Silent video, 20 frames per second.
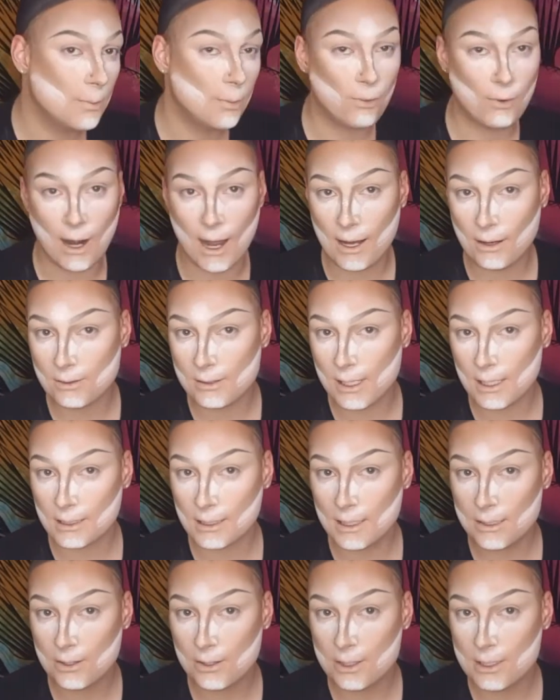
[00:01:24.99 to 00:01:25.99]
brows, like
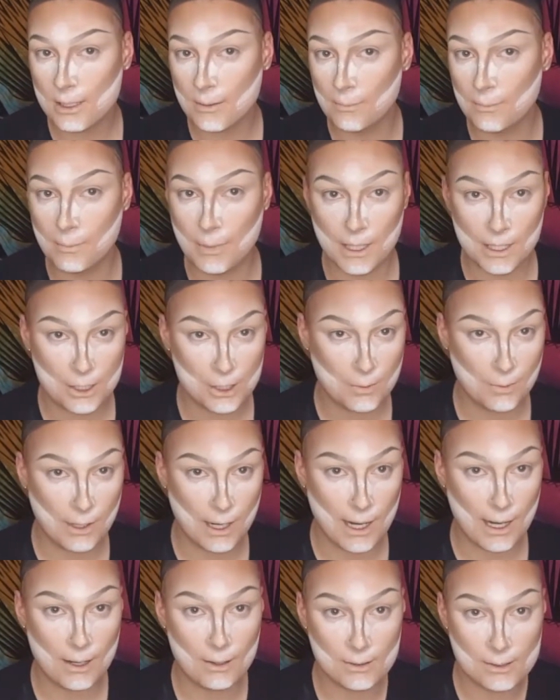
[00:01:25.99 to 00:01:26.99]
these are some bitch
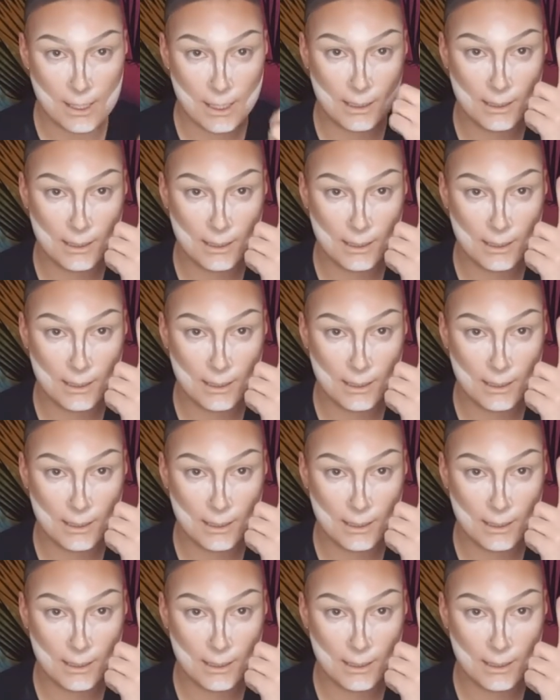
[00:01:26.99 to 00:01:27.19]
brows.